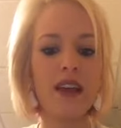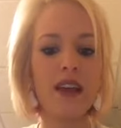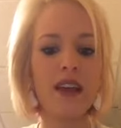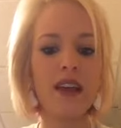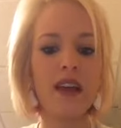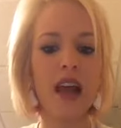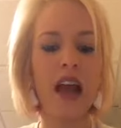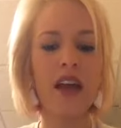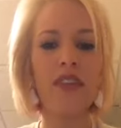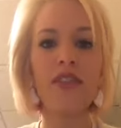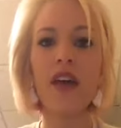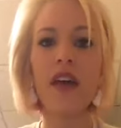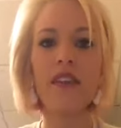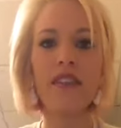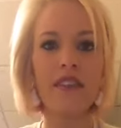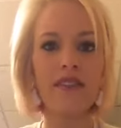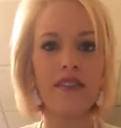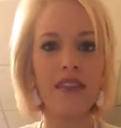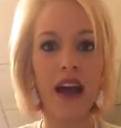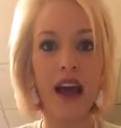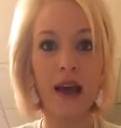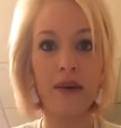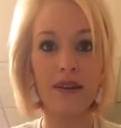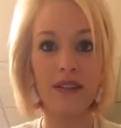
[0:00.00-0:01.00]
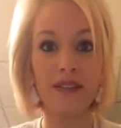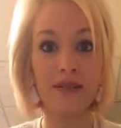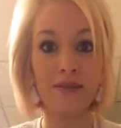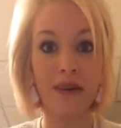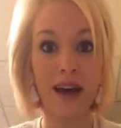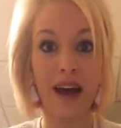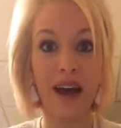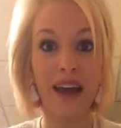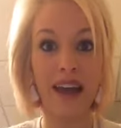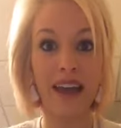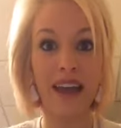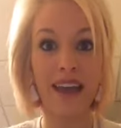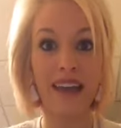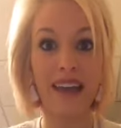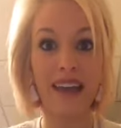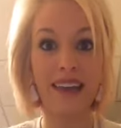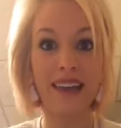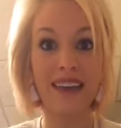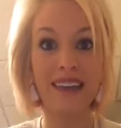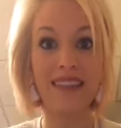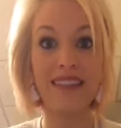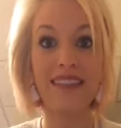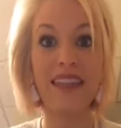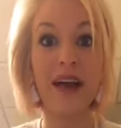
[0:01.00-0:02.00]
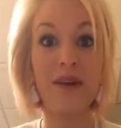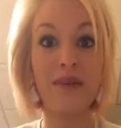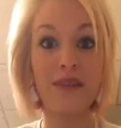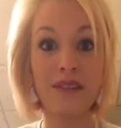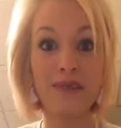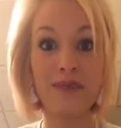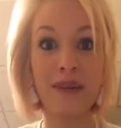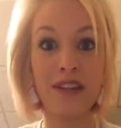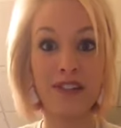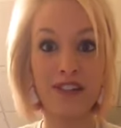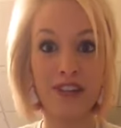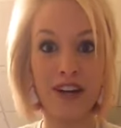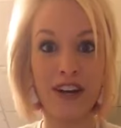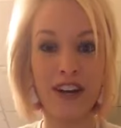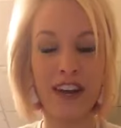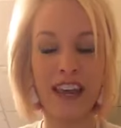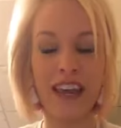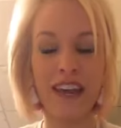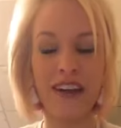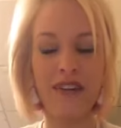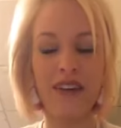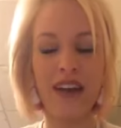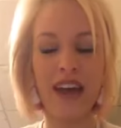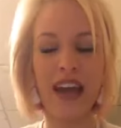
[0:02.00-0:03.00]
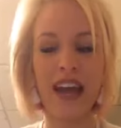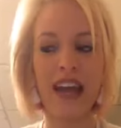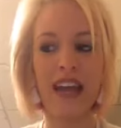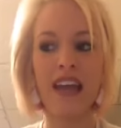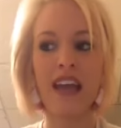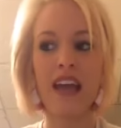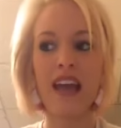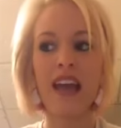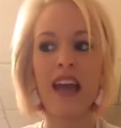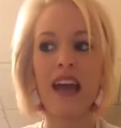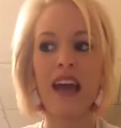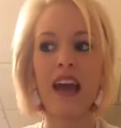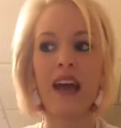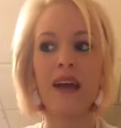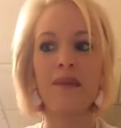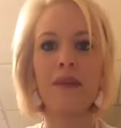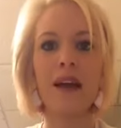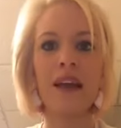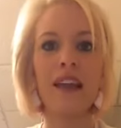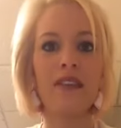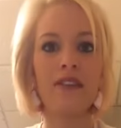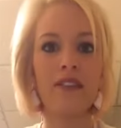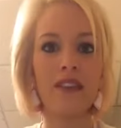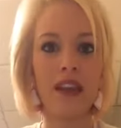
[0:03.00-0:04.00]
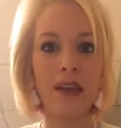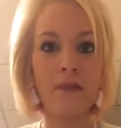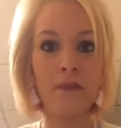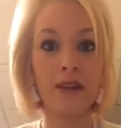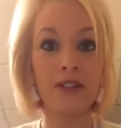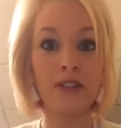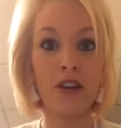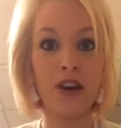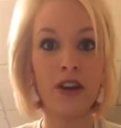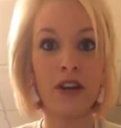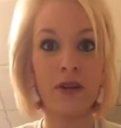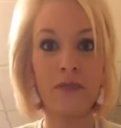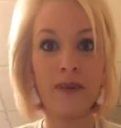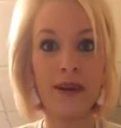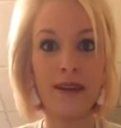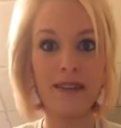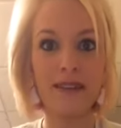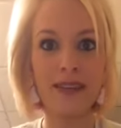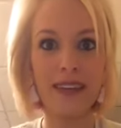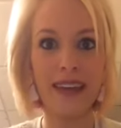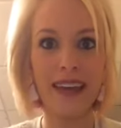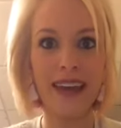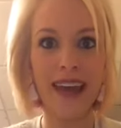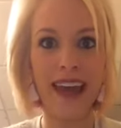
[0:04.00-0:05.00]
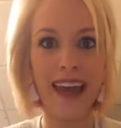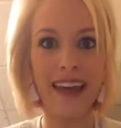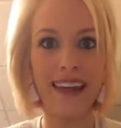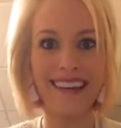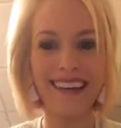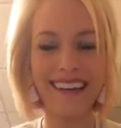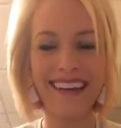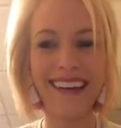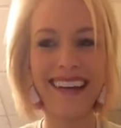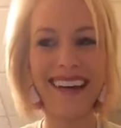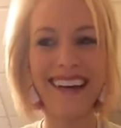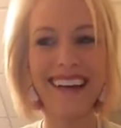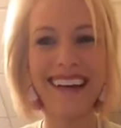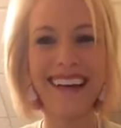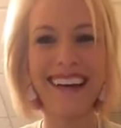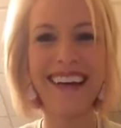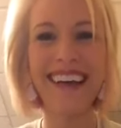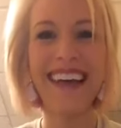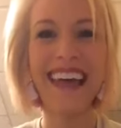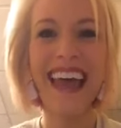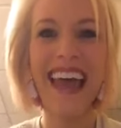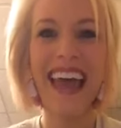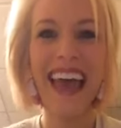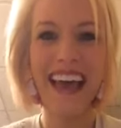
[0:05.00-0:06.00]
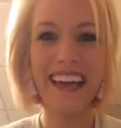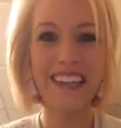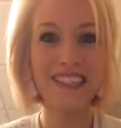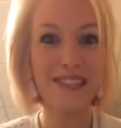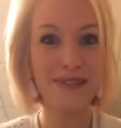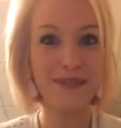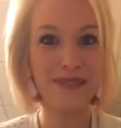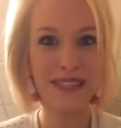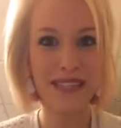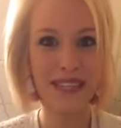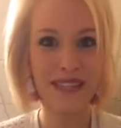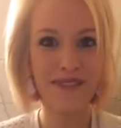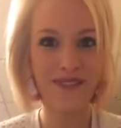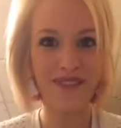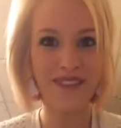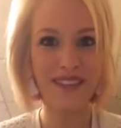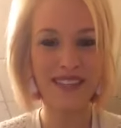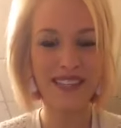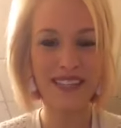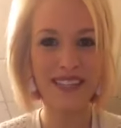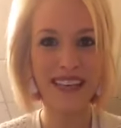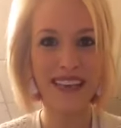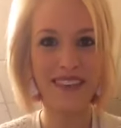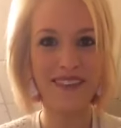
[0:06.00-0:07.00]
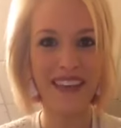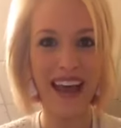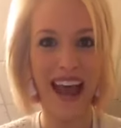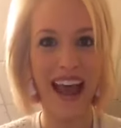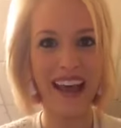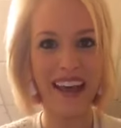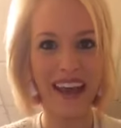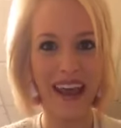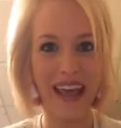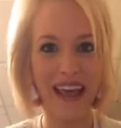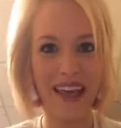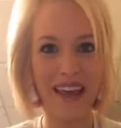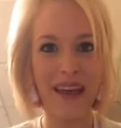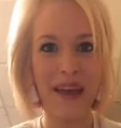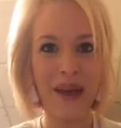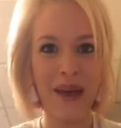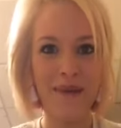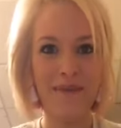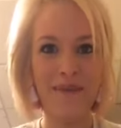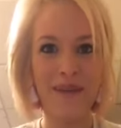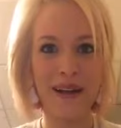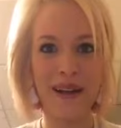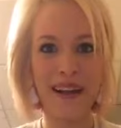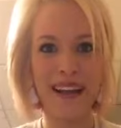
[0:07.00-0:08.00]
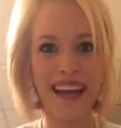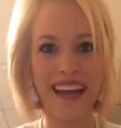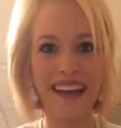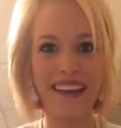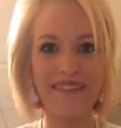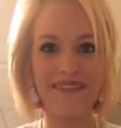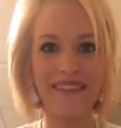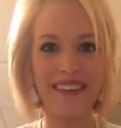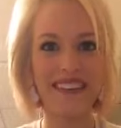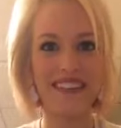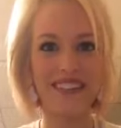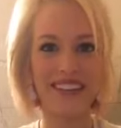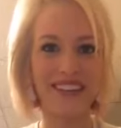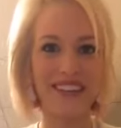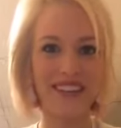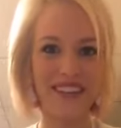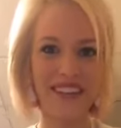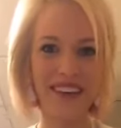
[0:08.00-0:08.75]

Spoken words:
thought that was my journey, okay? I even named my daughter Breslin Kay, and she was conceived at a Mary Kay convention.